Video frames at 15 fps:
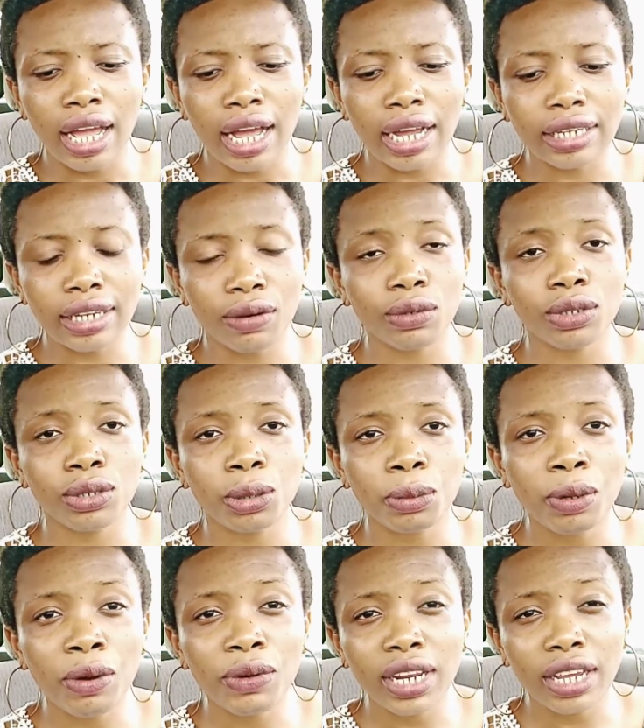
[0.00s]
And I was
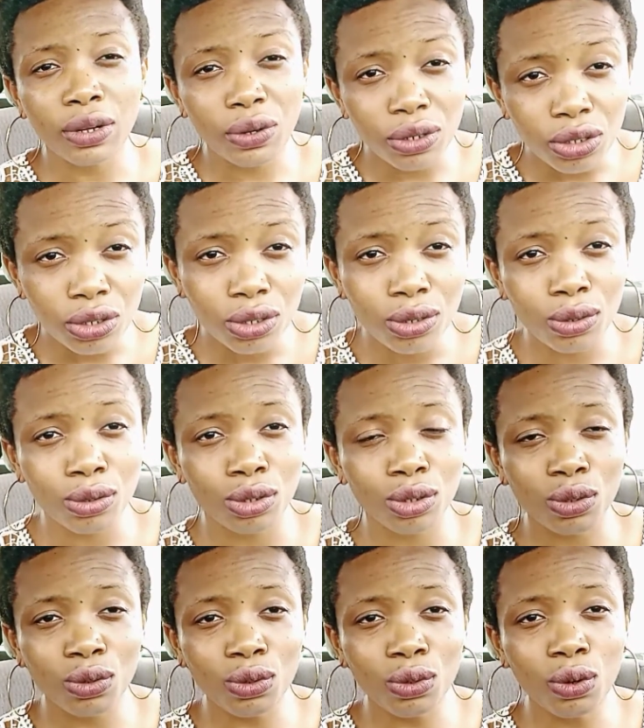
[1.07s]
surprised when I got to
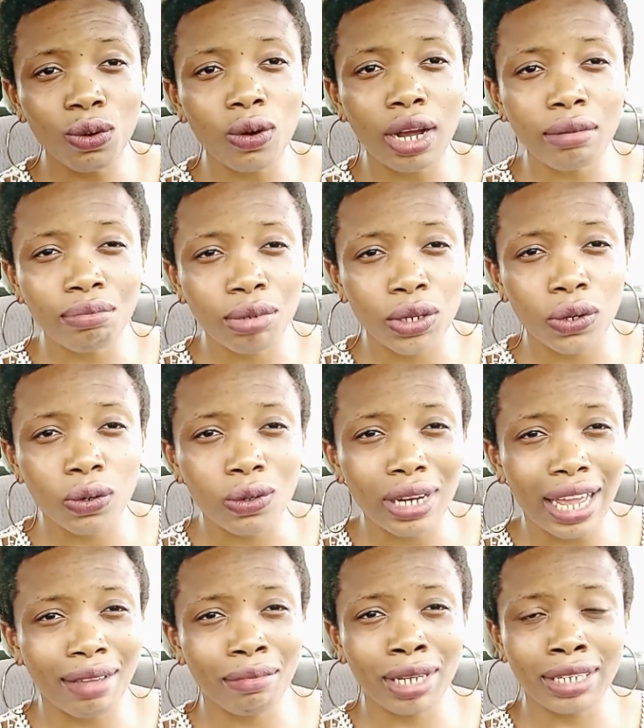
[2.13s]
school, lo and behold,
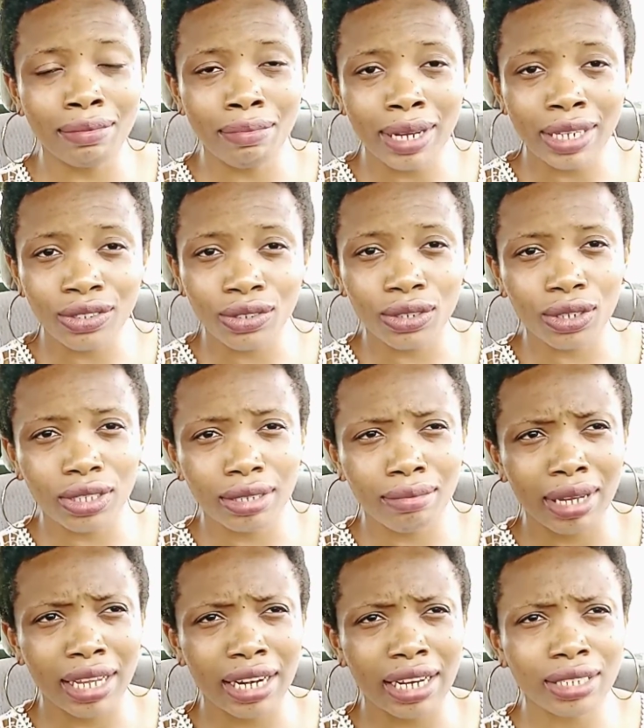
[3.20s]
I made the best results in
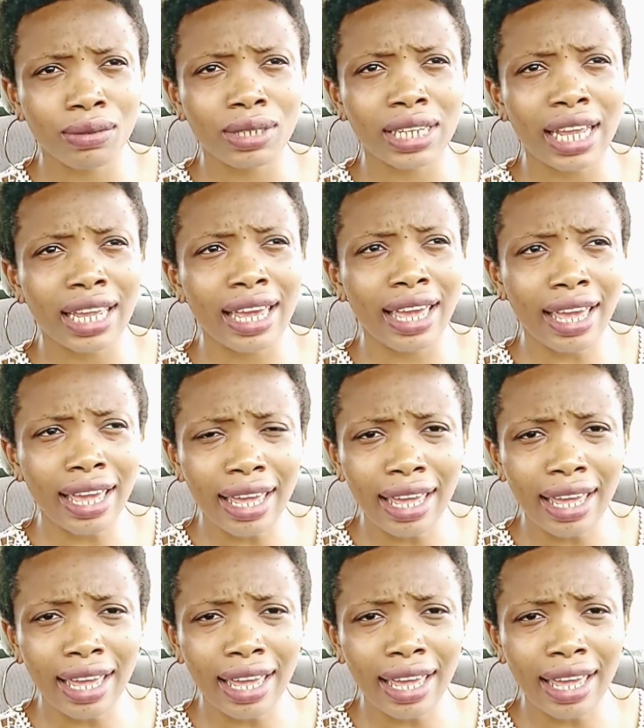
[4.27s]
my class. I was like, eh?